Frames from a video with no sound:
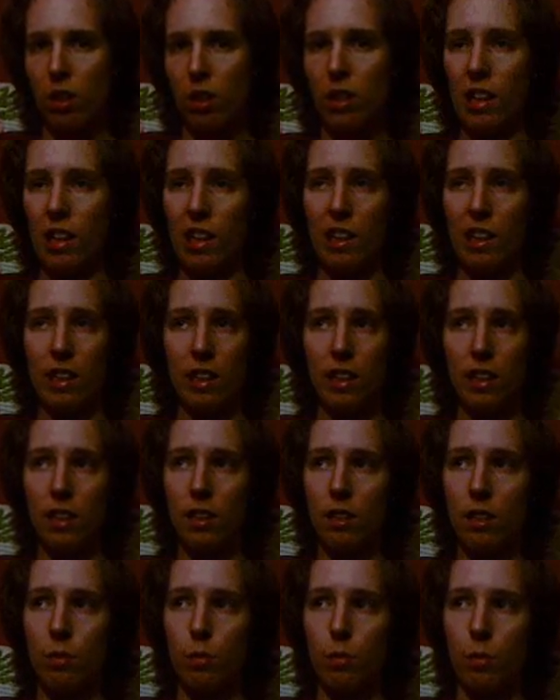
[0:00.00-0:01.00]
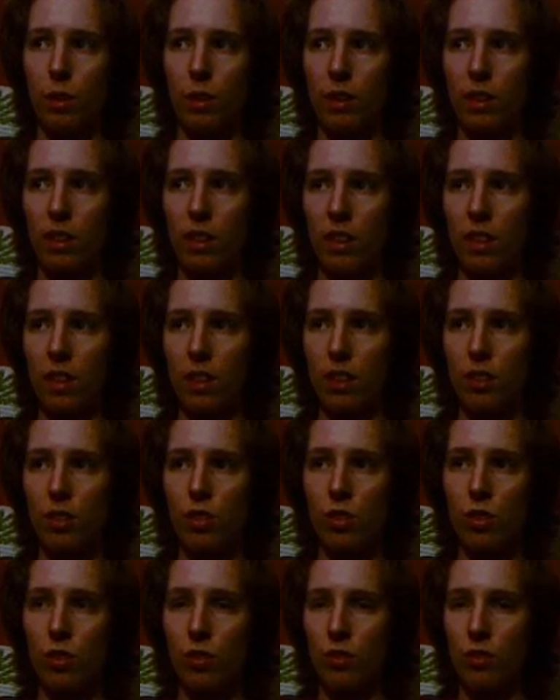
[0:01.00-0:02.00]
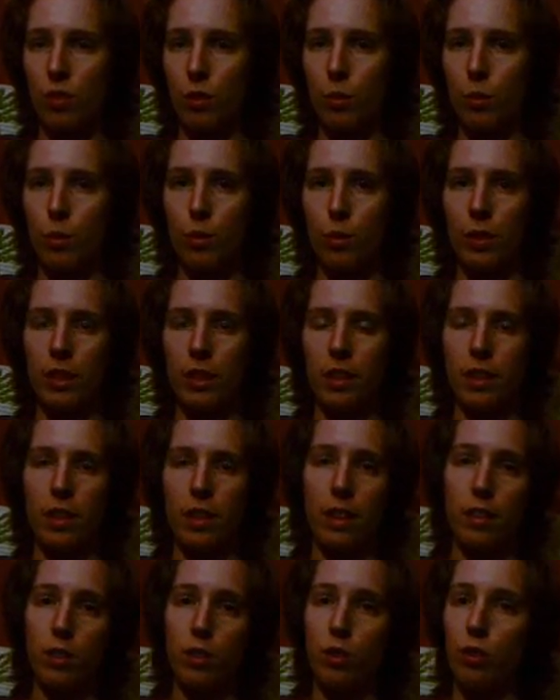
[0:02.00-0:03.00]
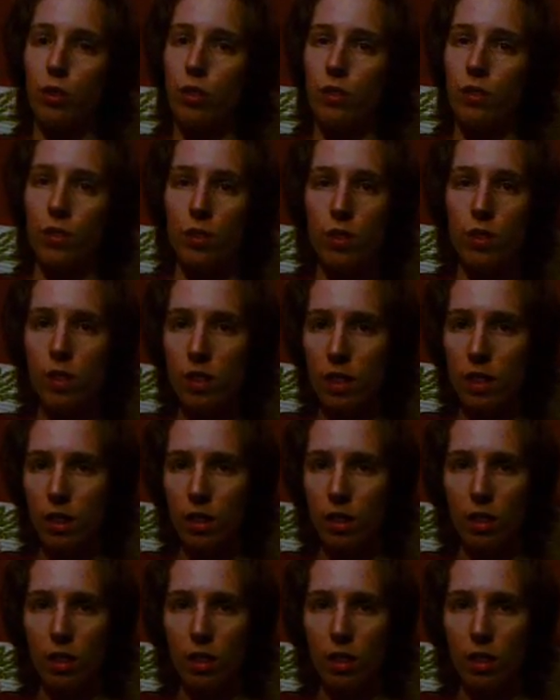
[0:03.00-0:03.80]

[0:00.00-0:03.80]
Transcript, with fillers: like what they serve you at university.